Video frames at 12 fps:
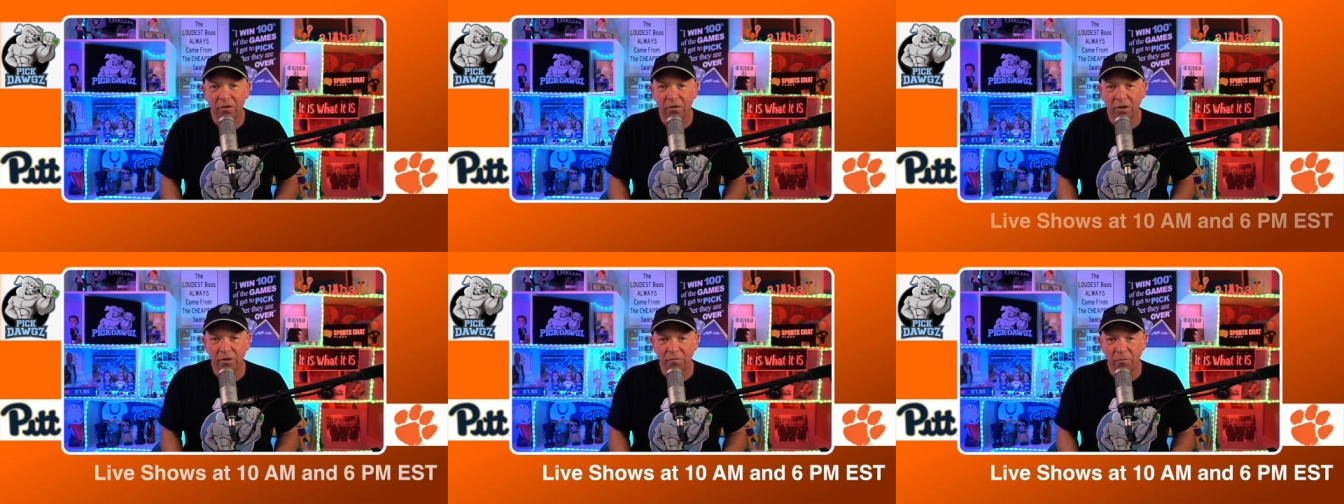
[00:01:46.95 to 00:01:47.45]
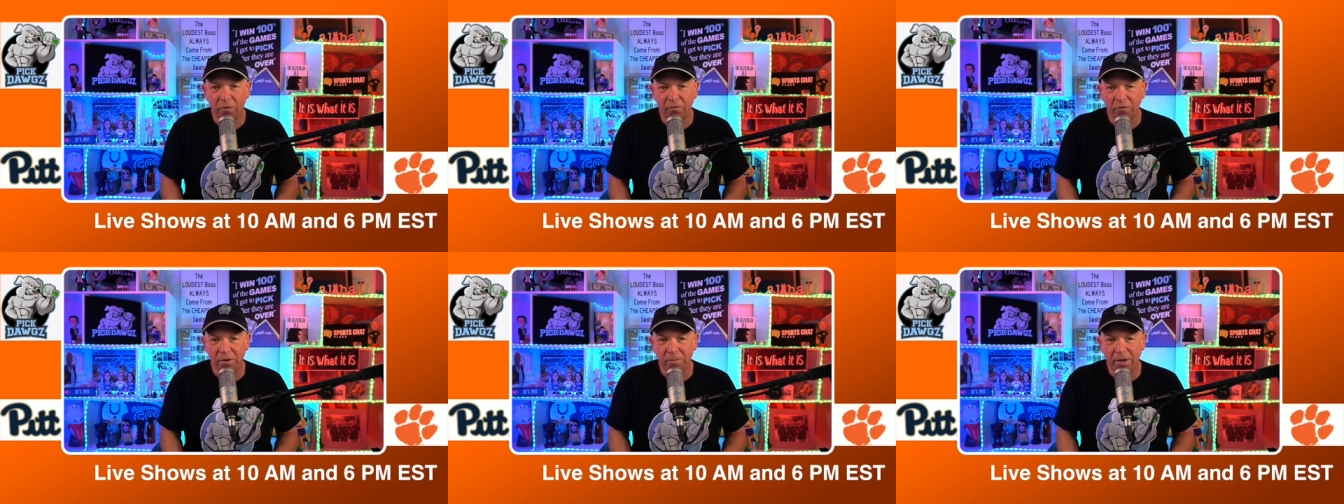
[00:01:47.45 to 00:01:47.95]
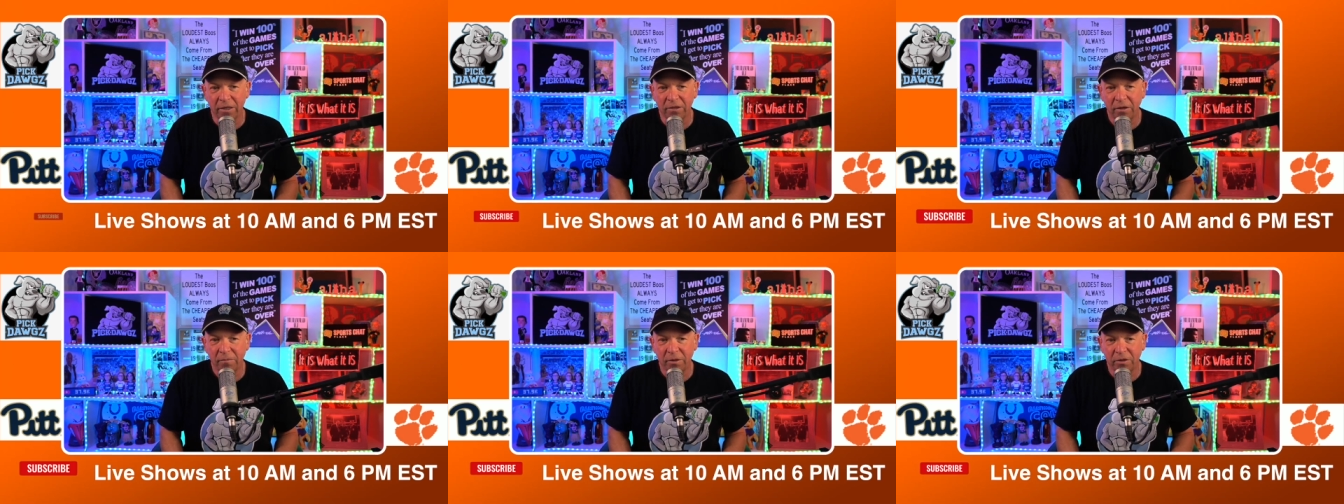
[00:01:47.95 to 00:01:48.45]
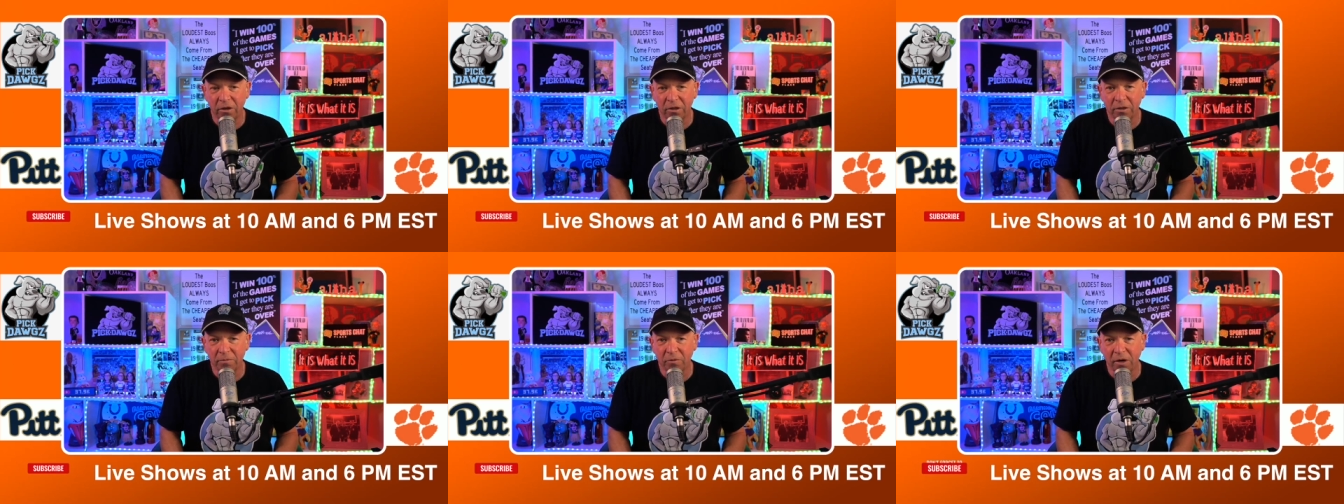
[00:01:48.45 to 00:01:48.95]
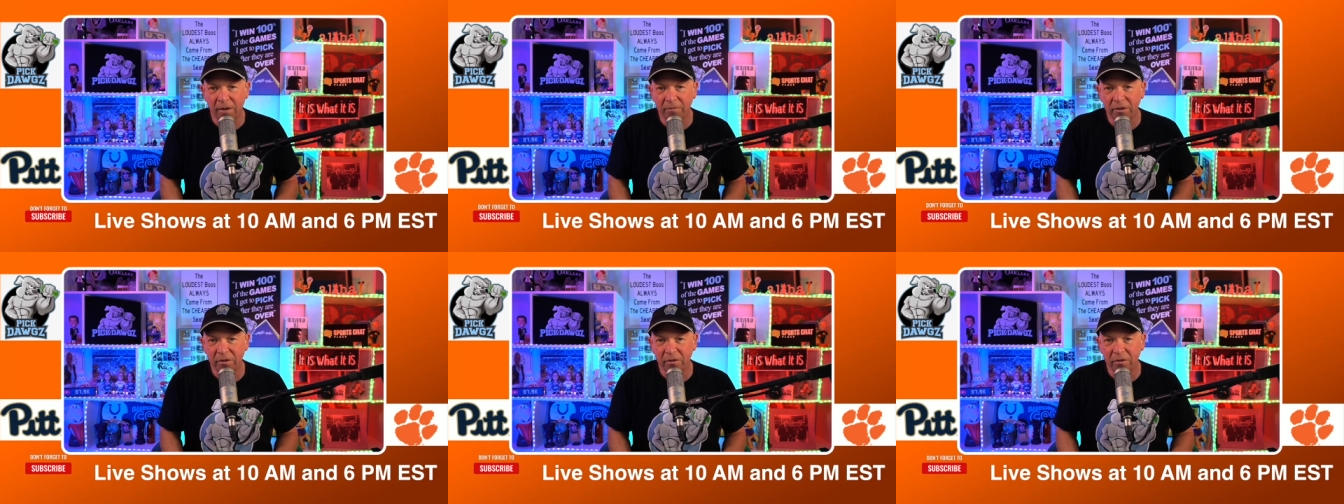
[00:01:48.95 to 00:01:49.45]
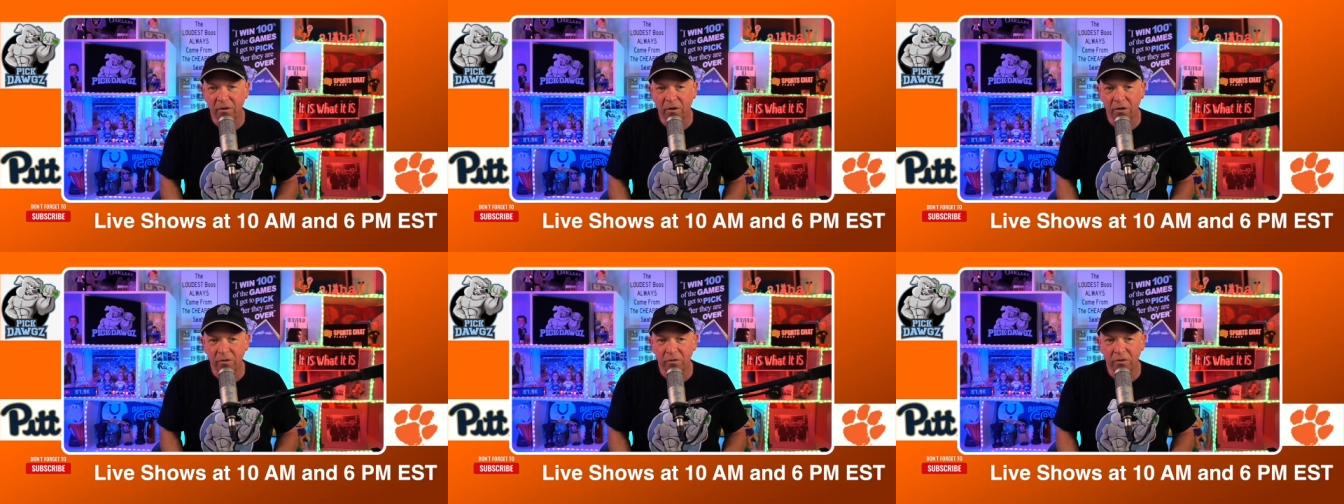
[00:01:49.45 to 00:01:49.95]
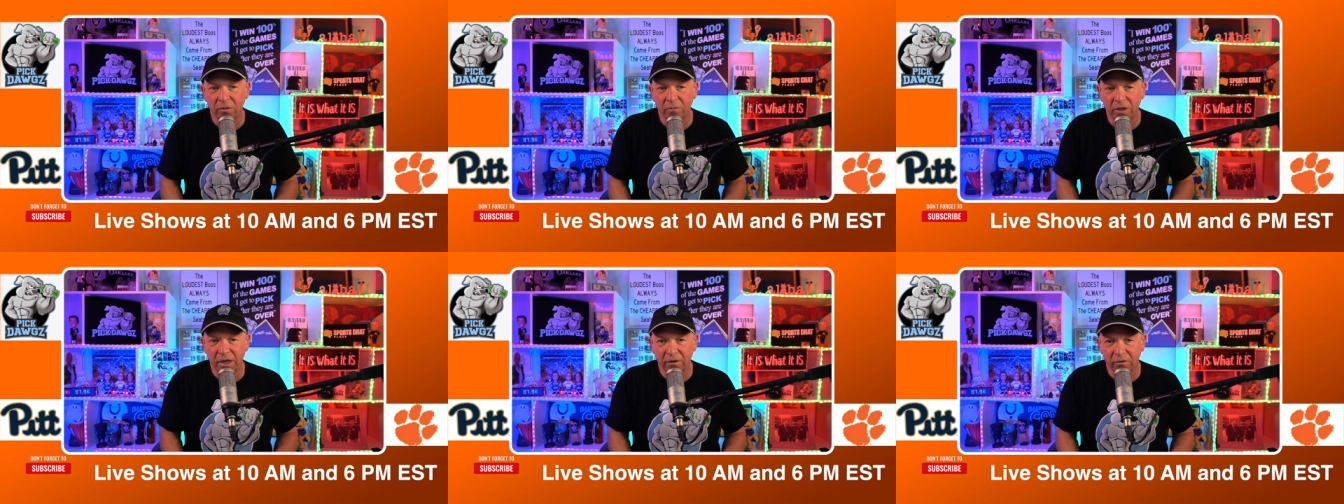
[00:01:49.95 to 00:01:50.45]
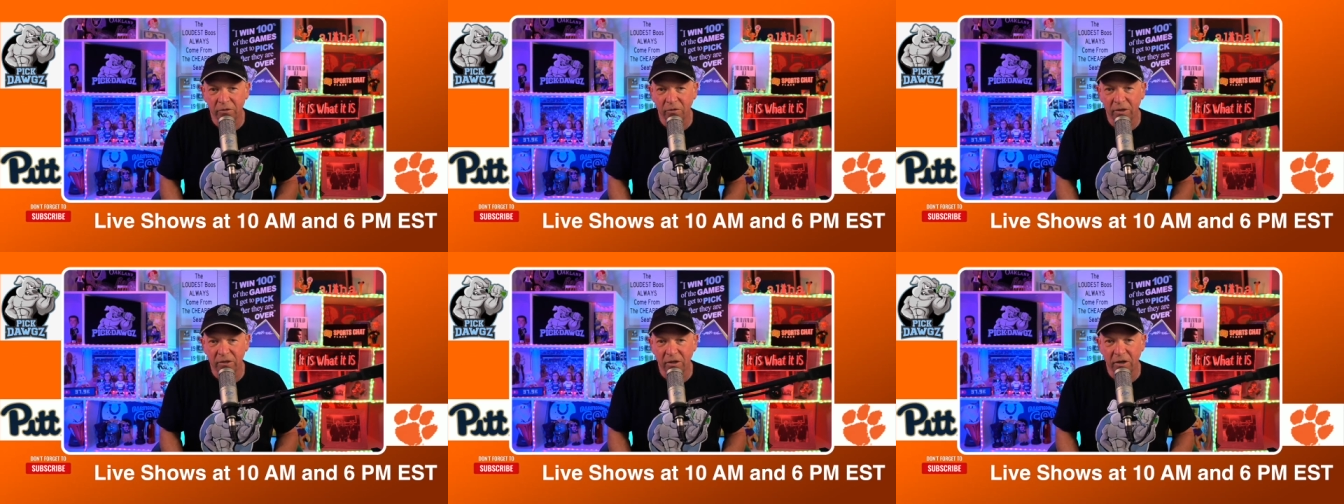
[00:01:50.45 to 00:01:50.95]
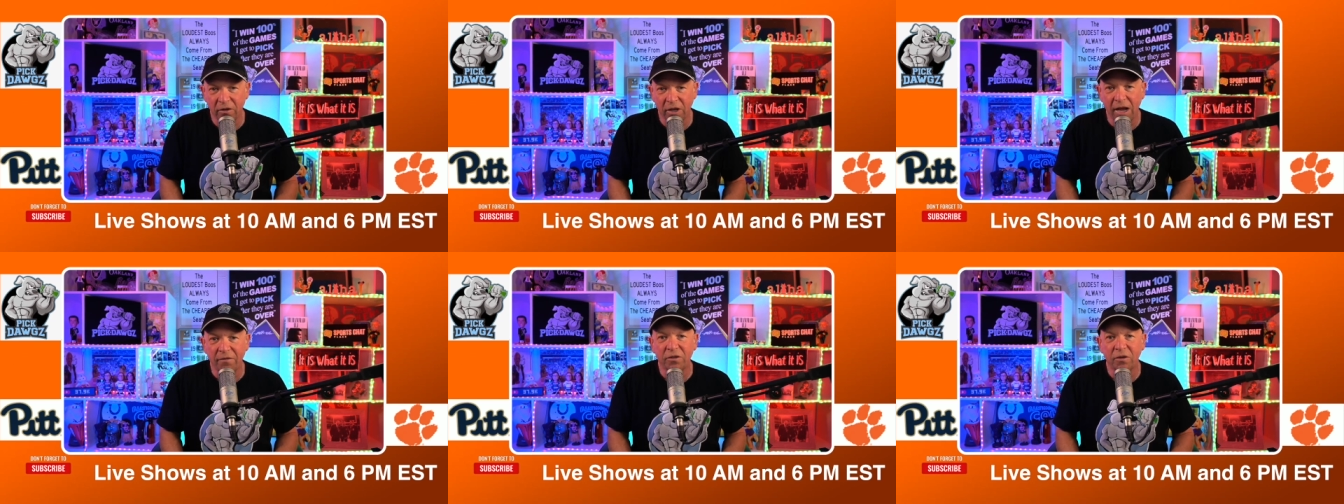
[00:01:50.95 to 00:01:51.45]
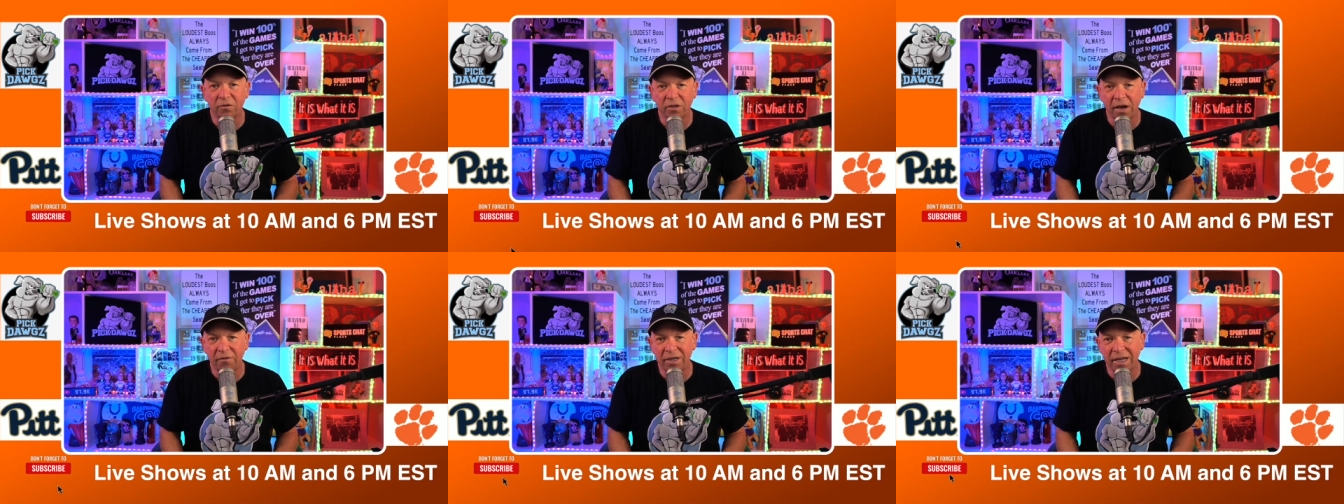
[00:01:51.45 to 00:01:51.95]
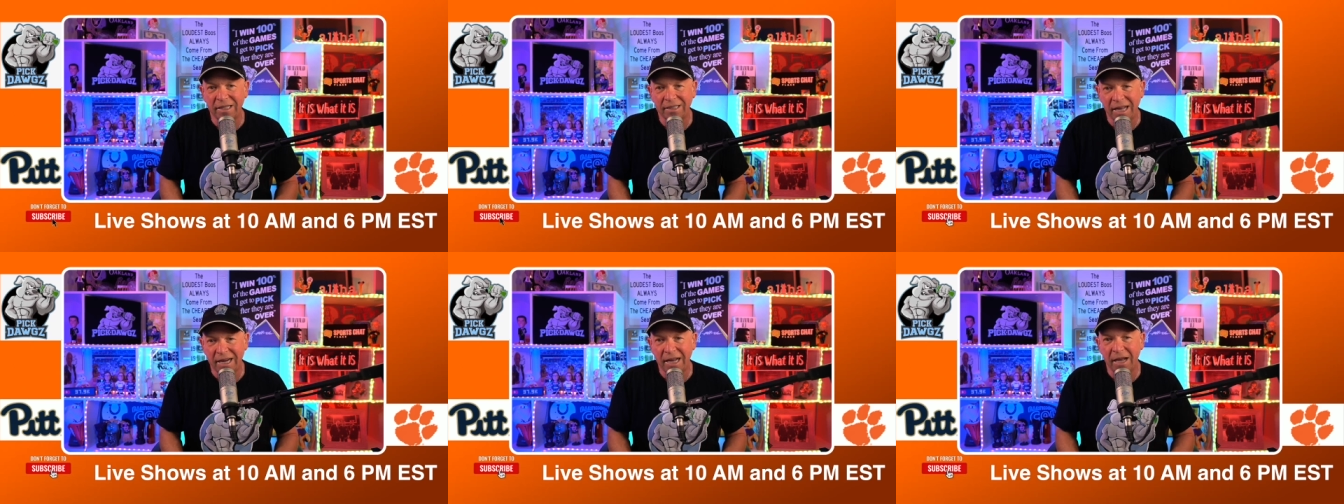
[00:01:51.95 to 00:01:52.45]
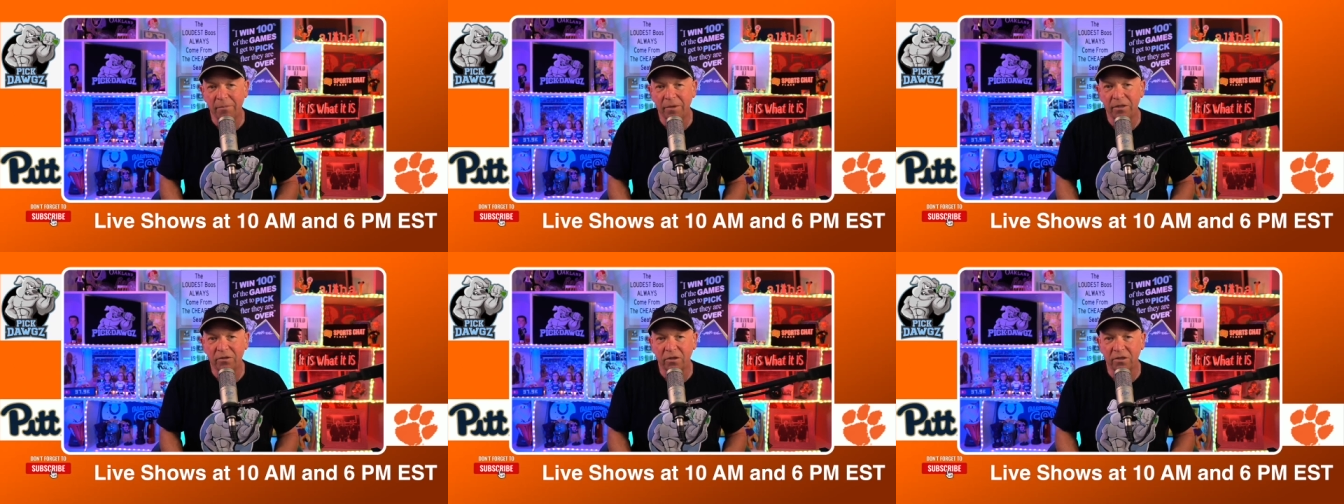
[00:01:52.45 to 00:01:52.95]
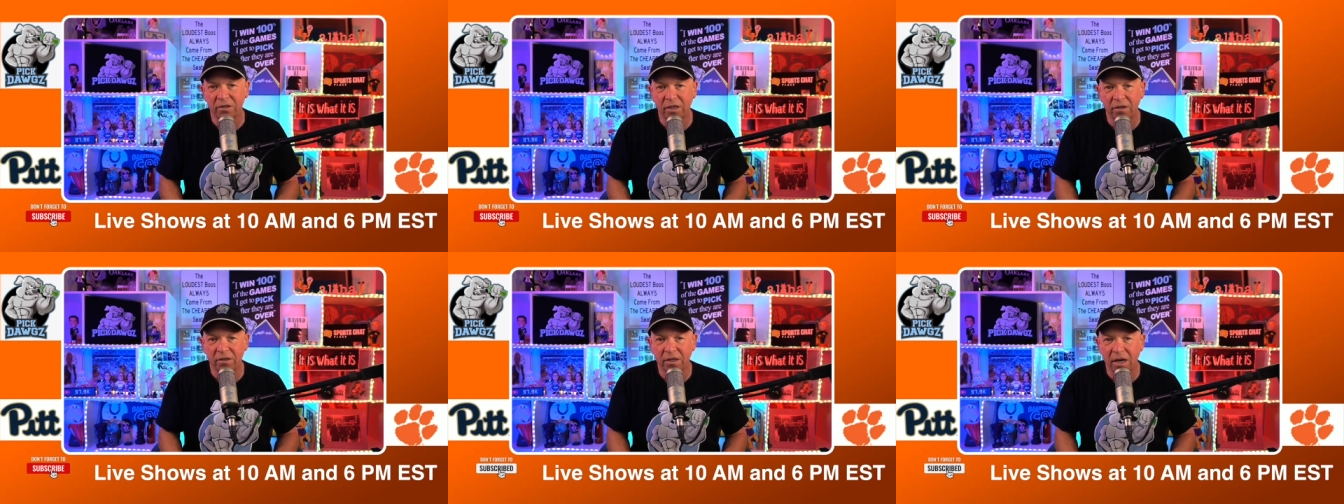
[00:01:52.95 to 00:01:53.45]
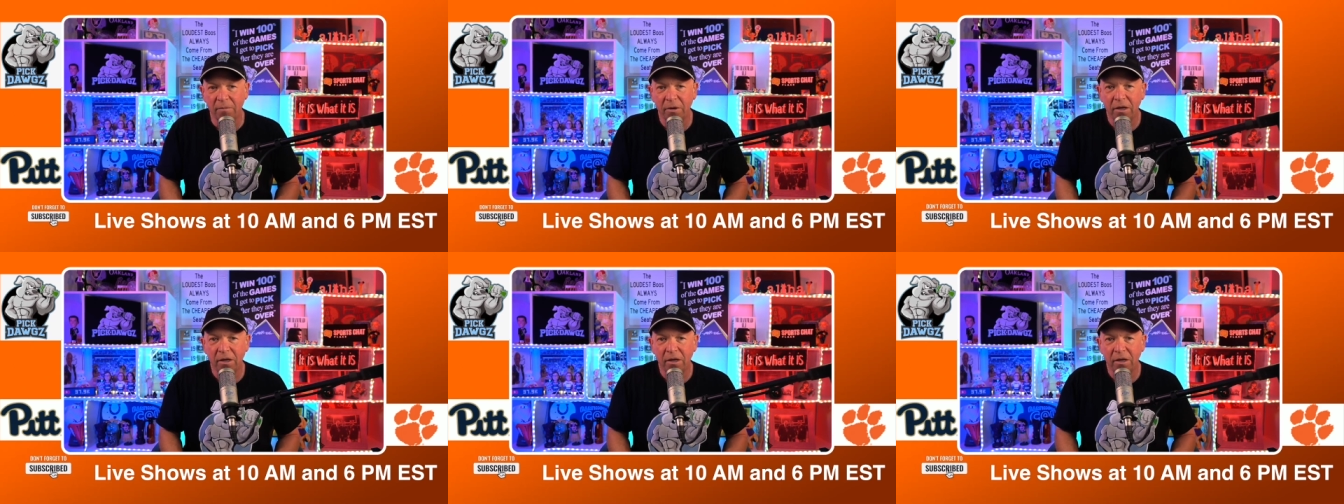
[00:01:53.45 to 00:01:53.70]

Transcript: Looking for more free picks? Be sure to subscribe to our YouTube channel. Join us on our live shows every day at ten A M Eastern Standard Time,